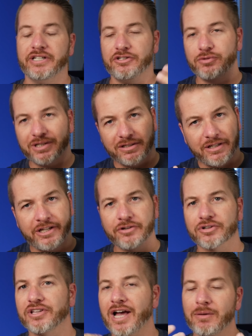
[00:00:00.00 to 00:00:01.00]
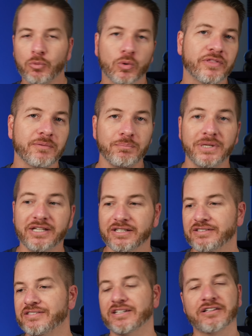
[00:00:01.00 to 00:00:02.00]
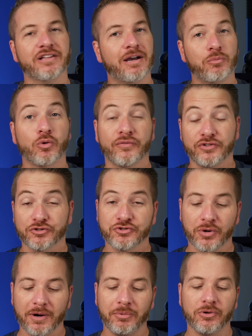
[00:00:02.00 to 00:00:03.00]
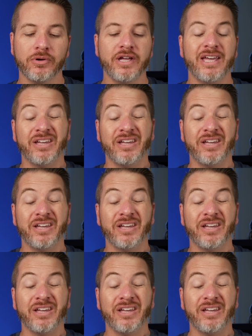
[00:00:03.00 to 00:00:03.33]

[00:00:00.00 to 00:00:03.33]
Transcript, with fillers: You can hear a lot more of the mids and a lot more of your treble.